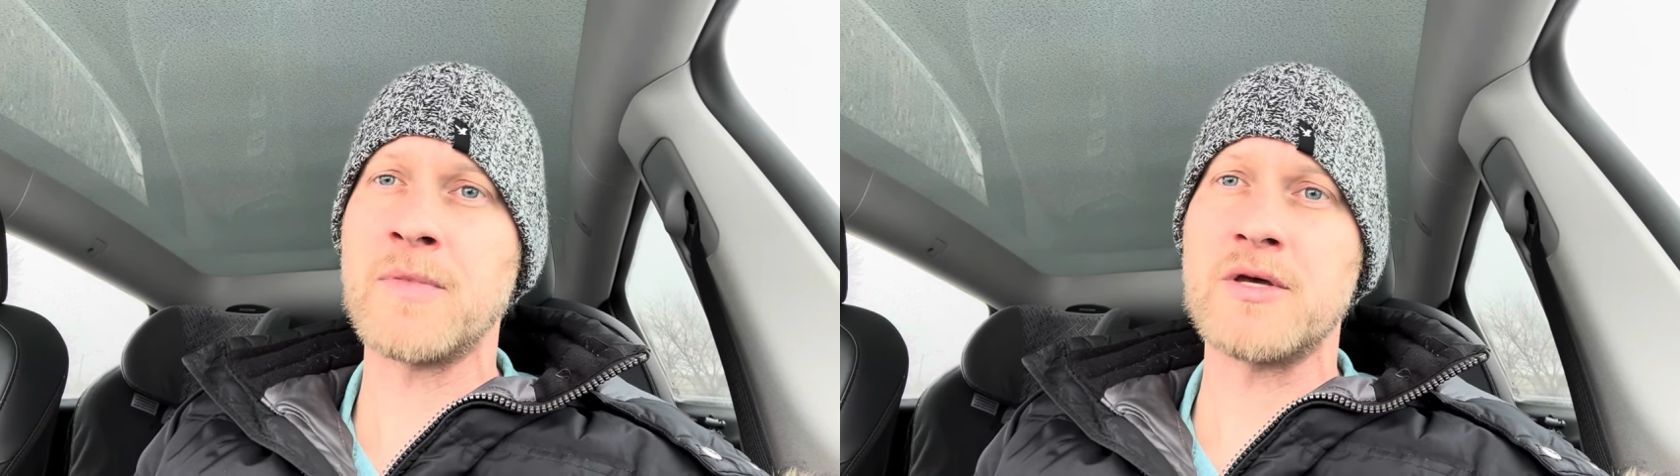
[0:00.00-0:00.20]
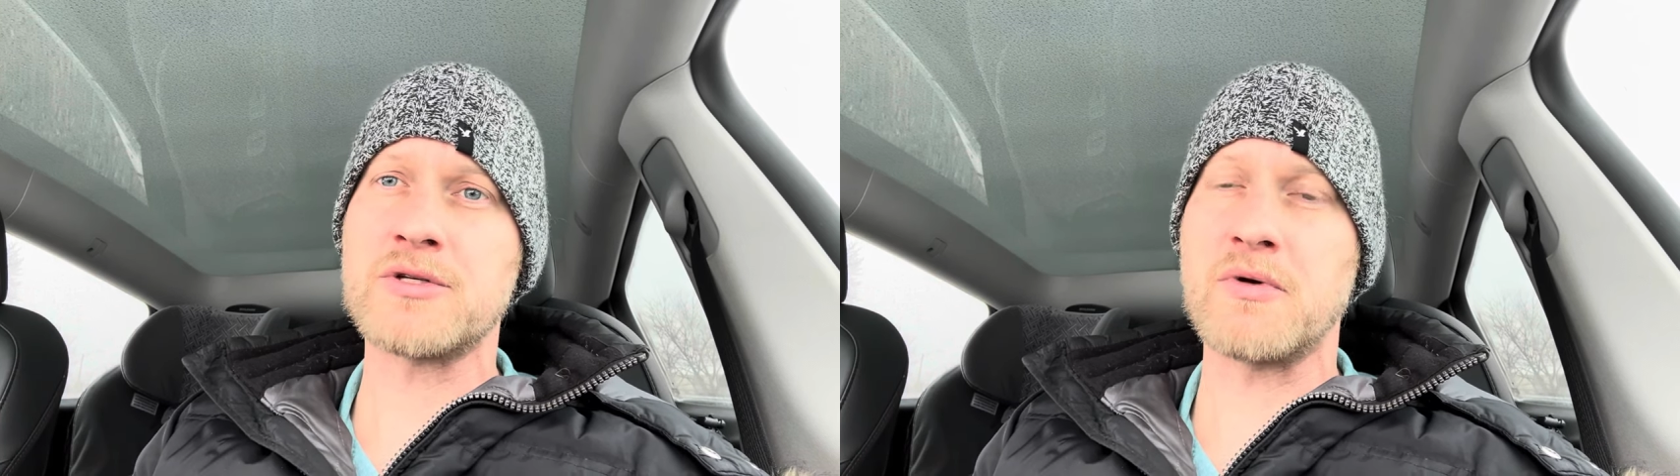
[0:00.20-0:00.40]

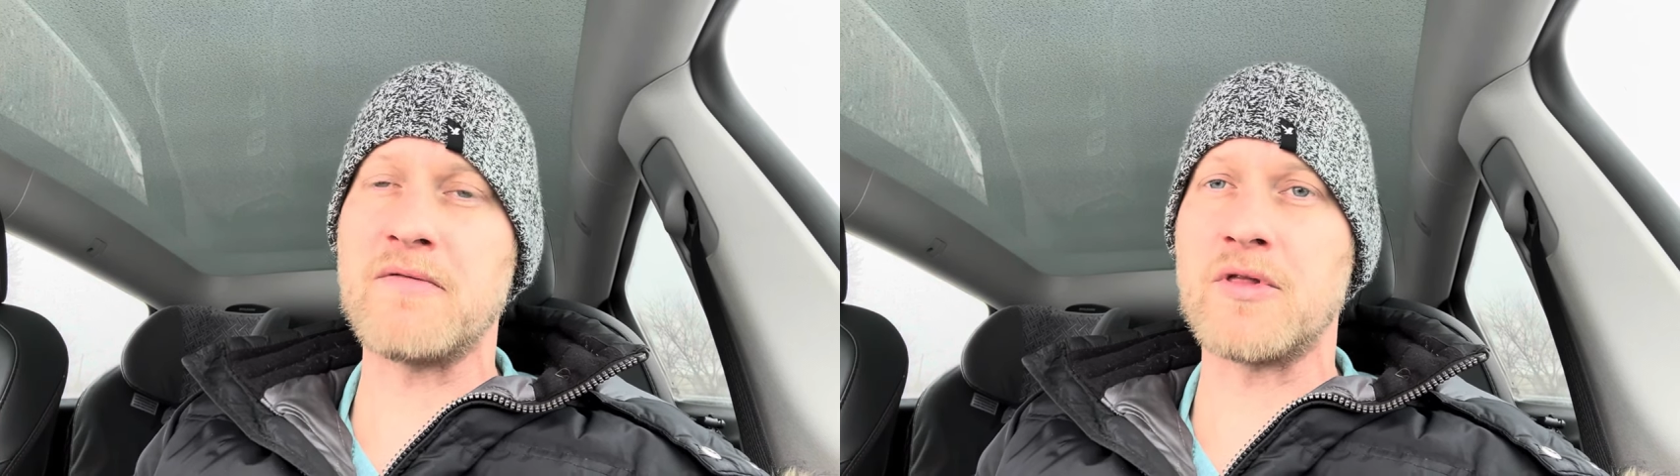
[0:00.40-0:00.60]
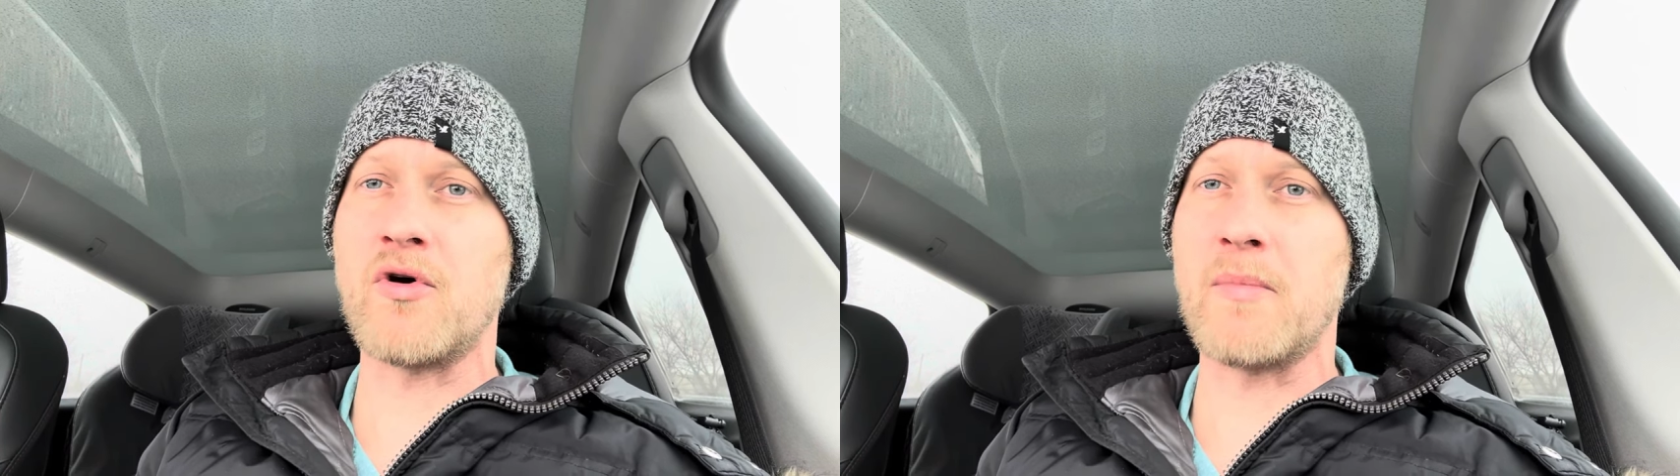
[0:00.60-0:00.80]
So
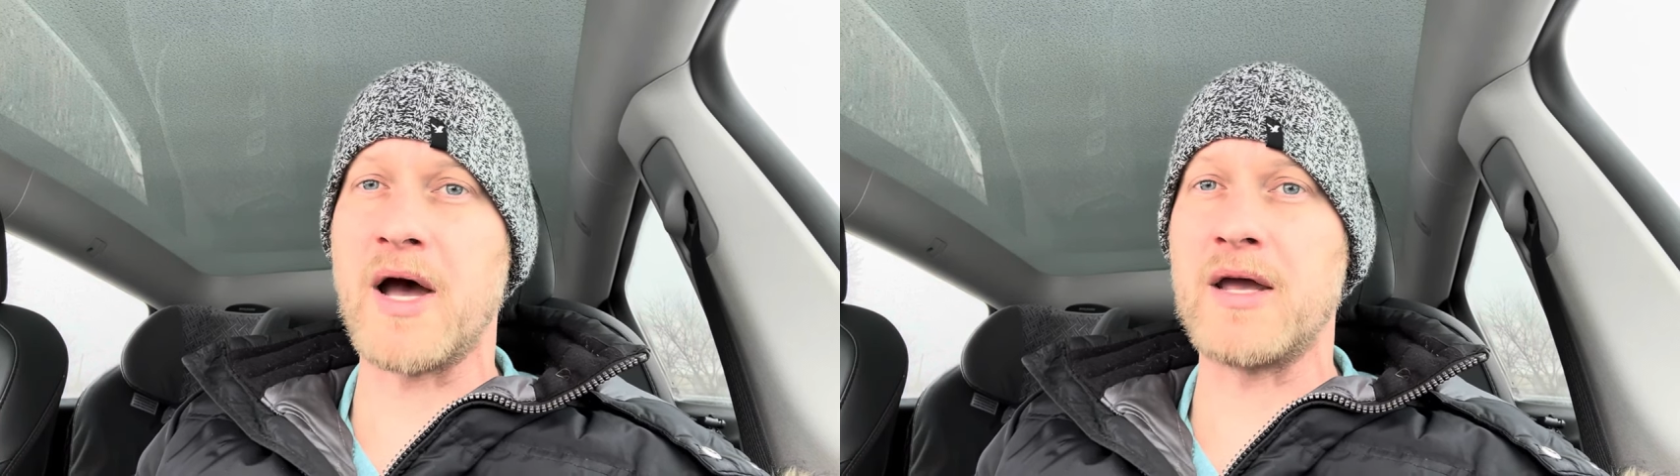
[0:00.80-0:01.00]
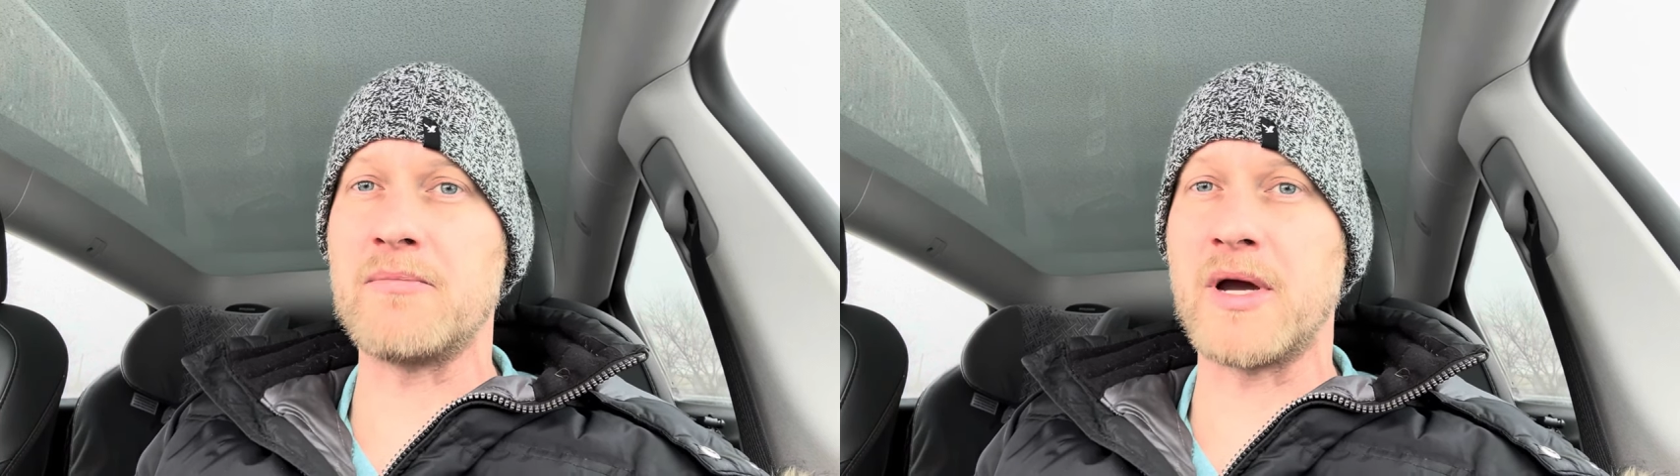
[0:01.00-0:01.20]
even though
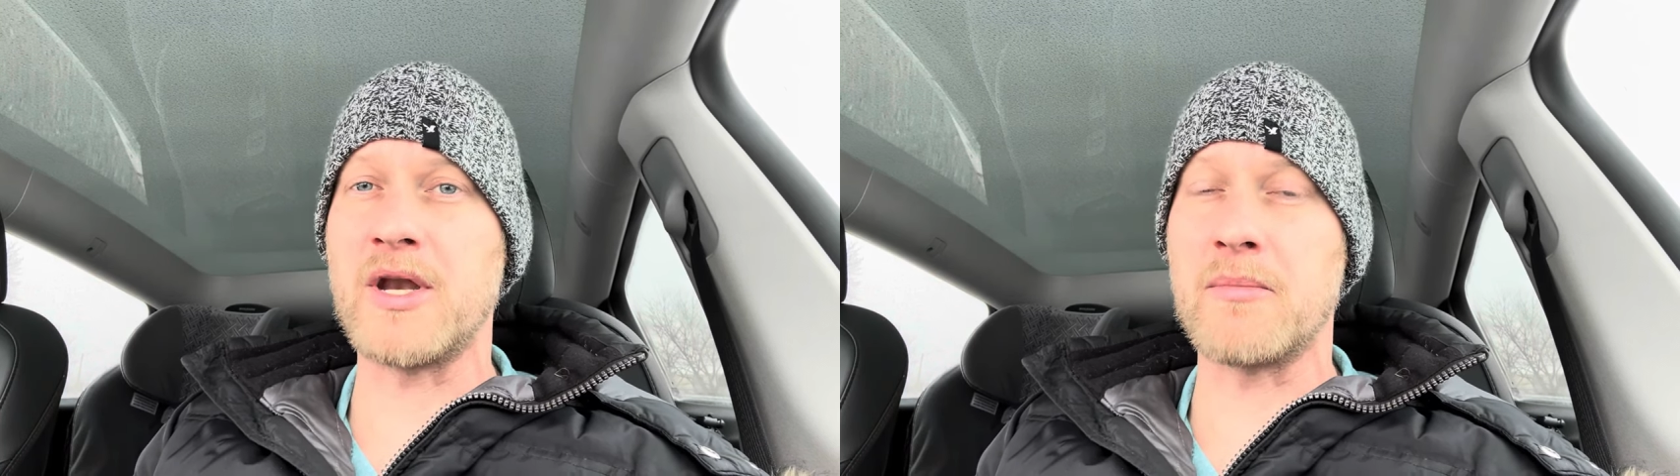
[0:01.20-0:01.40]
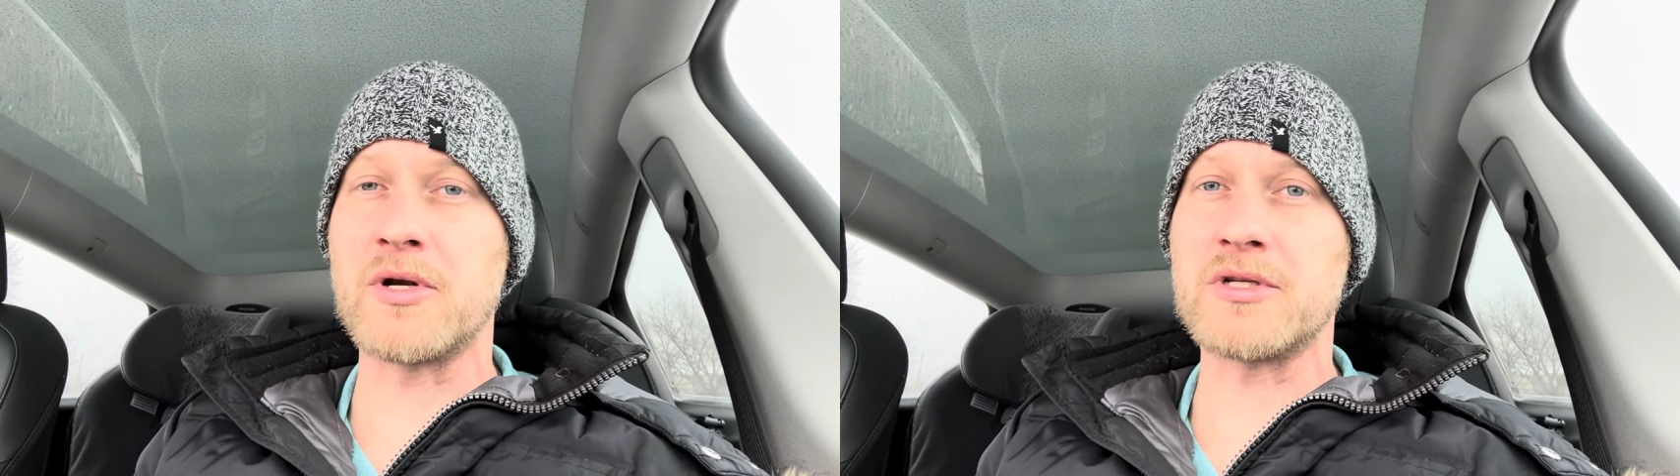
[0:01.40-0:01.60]
my
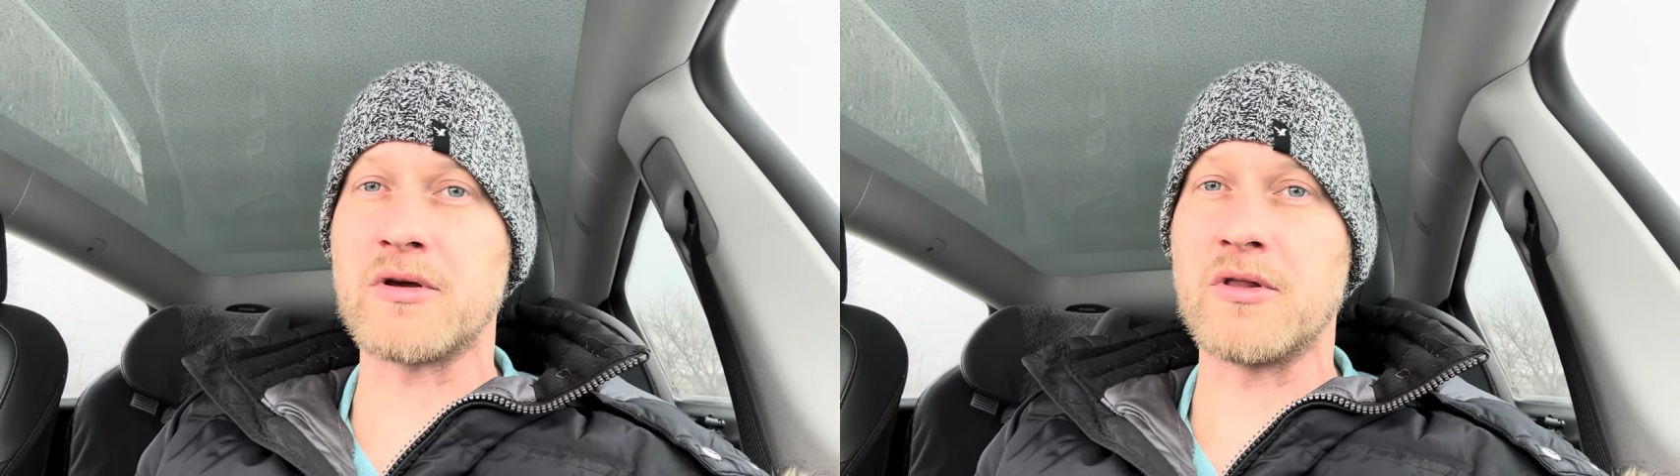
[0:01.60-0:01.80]
numbers look